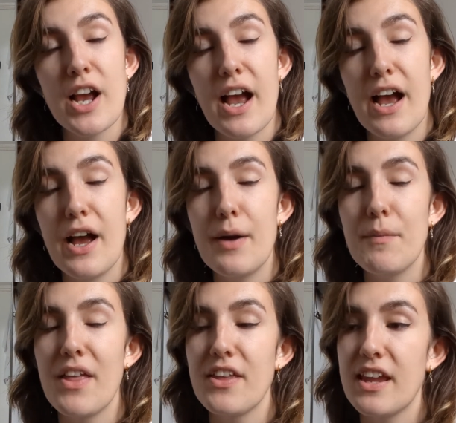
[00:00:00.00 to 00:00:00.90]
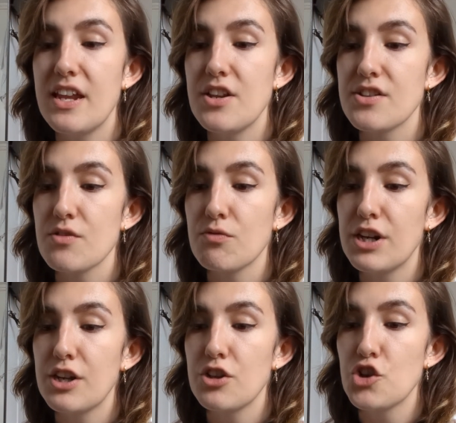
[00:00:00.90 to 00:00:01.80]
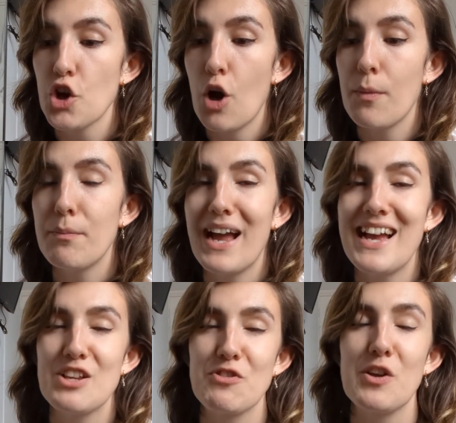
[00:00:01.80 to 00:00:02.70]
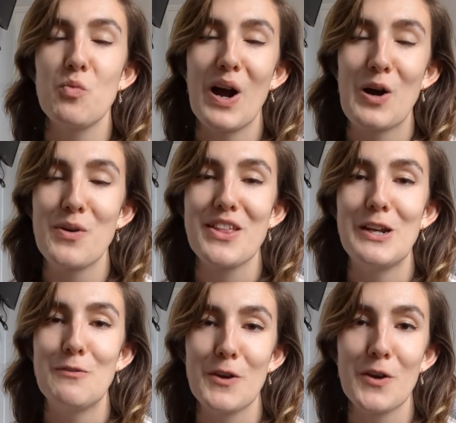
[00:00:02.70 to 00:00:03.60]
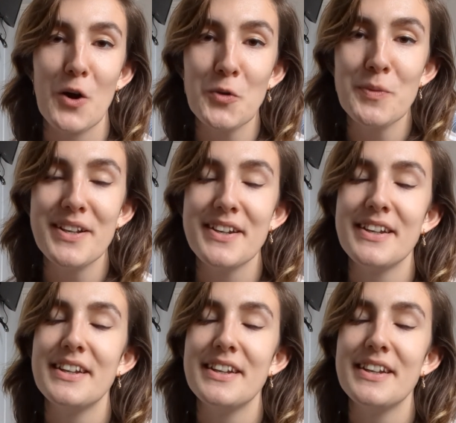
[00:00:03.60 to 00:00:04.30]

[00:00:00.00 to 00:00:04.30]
I think he does a really good job and pairs really well with Olivia Colman.